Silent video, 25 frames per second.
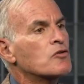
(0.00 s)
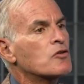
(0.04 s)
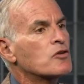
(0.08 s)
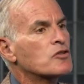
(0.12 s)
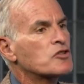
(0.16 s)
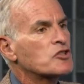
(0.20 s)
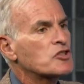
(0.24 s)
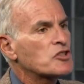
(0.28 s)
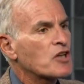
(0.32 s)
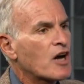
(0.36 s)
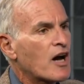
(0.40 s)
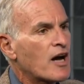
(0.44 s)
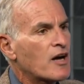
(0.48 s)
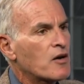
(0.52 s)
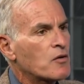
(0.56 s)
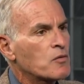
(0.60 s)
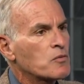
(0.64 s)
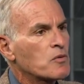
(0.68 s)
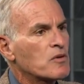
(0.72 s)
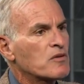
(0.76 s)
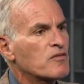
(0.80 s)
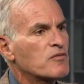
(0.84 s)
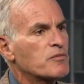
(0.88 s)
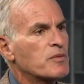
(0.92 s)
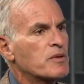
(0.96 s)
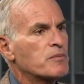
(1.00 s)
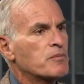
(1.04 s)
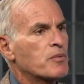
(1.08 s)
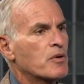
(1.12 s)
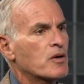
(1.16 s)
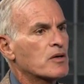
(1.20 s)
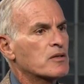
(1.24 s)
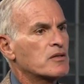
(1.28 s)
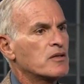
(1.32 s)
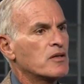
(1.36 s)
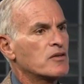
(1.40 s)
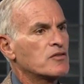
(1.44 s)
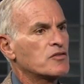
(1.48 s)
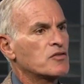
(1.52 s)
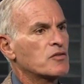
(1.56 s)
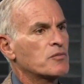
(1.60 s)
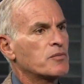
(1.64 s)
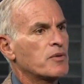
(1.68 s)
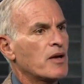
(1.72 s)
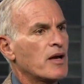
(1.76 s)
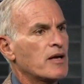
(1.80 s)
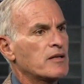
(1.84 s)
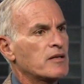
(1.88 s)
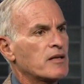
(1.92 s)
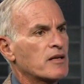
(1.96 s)
your child would have been
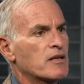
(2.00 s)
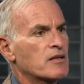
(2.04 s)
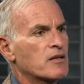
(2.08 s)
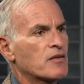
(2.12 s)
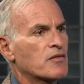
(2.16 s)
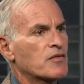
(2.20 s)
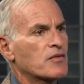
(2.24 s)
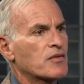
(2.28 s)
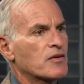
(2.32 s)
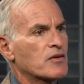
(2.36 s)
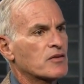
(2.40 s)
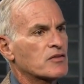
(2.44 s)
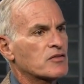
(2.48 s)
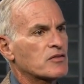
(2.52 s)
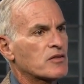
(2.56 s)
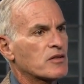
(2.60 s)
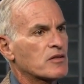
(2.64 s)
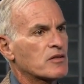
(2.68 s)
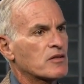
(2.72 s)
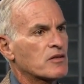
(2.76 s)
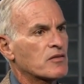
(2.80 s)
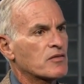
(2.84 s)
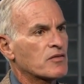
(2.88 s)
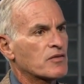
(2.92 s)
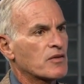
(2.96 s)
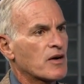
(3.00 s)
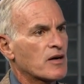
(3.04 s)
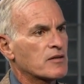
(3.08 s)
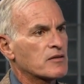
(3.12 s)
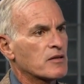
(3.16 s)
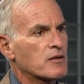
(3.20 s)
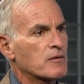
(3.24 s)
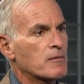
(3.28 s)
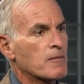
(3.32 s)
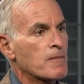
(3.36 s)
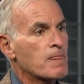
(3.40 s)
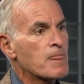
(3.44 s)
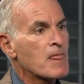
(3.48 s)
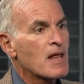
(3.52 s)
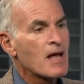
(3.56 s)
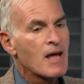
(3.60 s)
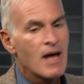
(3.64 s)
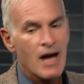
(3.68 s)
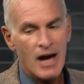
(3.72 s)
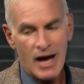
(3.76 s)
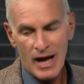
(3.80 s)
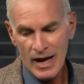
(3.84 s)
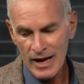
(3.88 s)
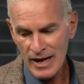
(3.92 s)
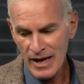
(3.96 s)
participating in the First Intifada. Wow.
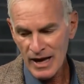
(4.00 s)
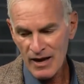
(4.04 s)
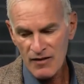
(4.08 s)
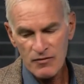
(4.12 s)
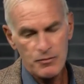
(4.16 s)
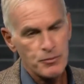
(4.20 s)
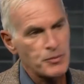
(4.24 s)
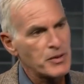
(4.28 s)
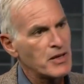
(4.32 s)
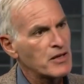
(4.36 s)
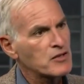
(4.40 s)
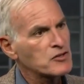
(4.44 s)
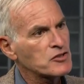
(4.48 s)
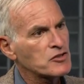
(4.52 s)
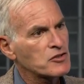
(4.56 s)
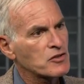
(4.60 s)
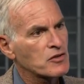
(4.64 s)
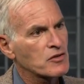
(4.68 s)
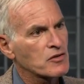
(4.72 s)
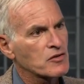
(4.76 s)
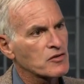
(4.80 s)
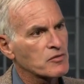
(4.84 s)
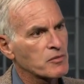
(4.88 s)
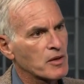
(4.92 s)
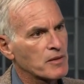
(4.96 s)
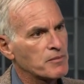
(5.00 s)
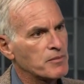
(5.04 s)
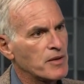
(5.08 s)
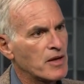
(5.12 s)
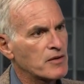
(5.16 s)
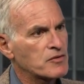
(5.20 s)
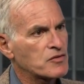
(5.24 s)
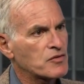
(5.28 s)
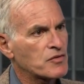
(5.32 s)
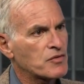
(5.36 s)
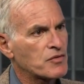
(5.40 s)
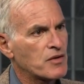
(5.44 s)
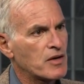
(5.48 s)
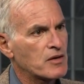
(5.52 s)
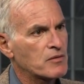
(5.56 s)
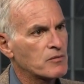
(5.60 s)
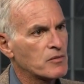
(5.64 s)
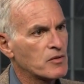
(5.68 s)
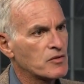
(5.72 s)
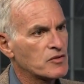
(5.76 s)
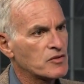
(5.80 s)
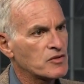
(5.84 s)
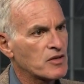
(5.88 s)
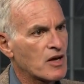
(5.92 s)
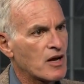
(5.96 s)
I have pictures, my best friend
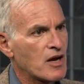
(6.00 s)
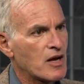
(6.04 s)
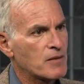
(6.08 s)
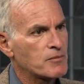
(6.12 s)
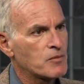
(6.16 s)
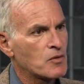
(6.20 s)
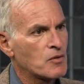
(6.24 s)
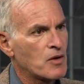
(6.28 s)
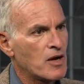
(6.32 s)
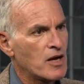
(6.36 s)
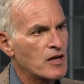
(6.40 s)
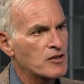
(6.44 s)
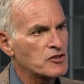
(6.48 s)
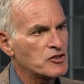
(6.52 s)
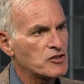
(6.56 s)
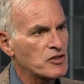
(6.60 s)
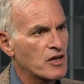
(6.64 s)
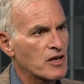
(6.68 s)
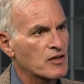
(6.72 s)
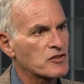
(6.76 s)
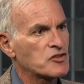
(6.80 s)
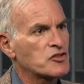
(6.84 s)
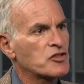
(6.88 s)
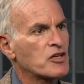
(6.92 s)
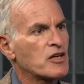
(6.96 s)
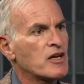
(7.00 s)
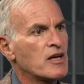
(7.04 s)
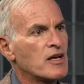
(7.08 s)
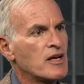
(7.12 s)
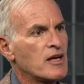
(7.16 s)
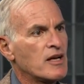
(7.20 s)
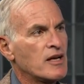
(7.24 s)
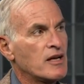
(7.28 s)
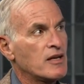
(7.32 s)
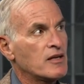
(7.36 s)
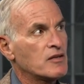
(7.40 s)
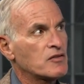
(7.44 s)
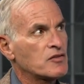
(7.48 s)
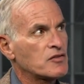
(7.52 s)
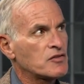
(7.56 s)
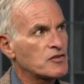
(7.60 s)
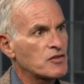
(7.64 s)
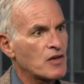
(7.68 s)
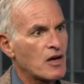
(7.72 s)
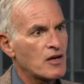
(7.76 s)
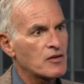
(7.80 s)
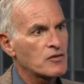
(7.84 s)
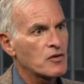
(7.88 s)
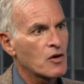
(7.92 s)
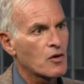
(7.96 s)
Musa Abu Heshesh, his
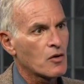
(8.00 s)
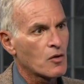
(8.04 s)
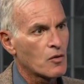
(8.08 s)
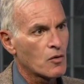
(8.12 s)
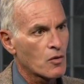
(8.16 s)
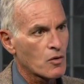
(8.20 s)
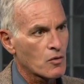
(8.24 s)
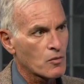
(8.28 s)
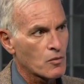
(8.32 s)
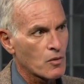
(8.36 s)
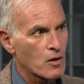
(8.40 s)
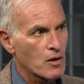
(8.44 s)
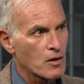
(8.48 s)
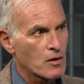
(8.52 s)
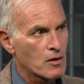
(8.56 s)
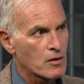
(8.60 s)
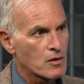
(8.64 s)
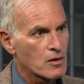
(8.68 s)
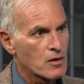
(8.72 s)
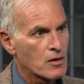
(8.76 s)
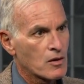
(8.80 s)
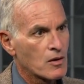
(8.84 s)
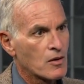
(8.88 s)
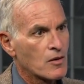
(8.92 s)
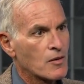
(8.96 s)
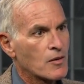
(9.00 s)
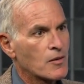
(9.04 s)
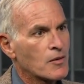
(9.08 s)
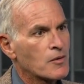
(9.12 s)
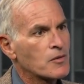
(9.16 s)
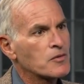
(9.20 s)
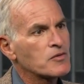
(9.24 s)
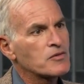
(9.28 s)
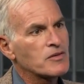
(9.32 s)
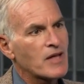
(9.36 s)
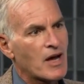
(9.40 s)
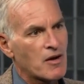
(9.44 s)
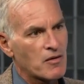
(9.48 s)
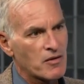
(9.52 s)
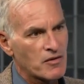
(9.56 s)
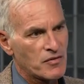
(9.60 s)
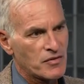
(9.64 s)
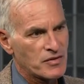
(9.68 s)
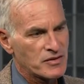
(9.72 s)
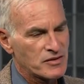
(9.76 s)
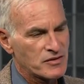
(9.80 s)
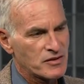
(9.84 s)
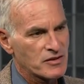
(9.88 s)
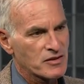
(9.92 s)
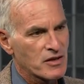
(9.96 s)
son Orwa, who's now
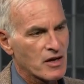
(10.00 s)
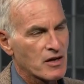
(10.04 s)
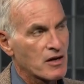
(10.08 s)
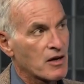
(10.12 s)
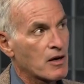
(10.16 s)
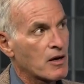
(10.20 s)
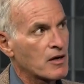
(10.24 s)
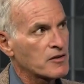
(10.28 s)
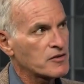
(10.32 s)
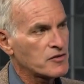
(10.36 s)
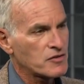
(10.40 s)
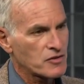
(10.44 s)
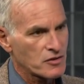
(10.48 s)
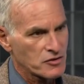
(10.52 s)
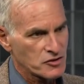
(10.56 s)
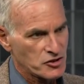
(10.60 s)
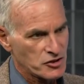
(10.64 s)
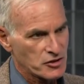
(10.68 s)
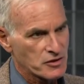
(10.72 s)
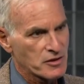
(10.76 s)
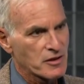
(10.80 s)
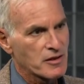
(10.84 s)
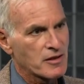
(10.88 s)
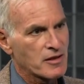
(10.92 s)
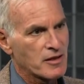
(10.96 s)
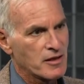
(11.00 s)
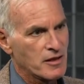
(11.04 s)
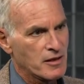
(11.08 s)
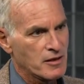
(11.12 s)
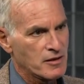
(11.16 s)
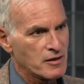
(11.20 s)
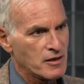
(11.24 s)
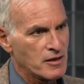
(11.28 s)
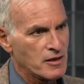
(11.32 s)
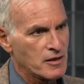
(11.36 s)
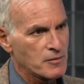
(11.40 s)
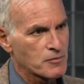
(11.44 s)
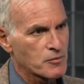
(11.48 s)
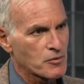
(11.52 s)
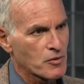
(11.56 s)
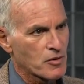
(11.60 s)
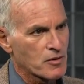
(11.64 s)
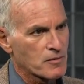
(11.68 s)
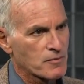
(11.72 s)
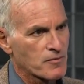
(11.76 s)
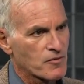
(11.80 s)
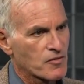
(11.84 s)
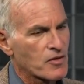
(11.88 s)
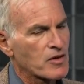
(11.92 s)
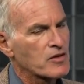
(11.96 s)
a surgeon in
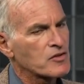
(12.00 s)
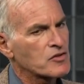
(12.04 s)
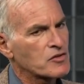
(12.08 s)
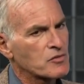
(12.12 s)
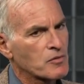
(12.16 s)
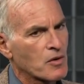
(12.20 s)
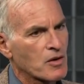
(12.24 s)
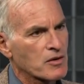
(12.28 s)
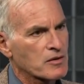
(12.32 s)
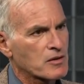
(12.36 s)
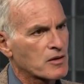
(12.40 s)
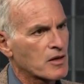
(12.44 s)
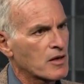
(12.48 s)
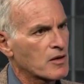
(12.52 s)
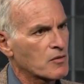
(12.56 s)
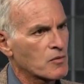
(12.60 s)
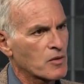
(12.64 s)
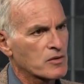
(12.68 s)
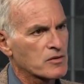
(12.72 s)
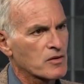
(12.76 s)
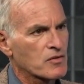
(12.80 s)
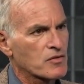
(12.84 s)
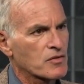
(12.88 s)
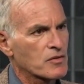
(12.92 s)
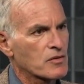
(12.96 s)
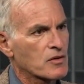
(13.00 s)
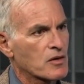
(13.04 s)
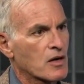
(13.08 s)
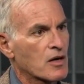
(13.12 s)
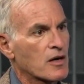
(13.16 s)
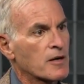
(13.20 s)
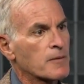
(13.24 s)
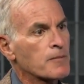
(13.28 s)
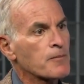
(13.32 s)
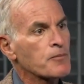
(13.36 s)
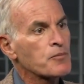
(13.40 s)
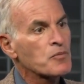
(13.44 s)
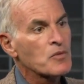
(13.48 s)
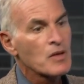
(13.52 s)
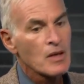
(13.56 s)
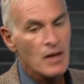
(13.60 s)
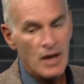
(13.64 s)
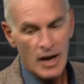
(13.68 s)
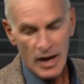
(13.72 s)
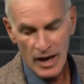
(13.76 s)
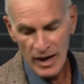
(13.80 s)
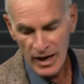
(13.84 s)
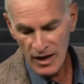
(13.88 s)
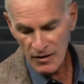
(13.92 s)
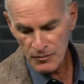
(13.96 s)
Hebron, very smart guy, wonderful guy.
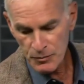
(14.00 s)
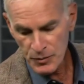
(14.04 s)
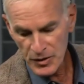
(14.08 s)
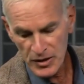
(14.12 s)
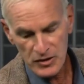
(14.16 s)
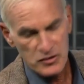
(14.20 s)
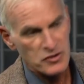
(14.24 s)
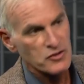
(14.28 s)
I have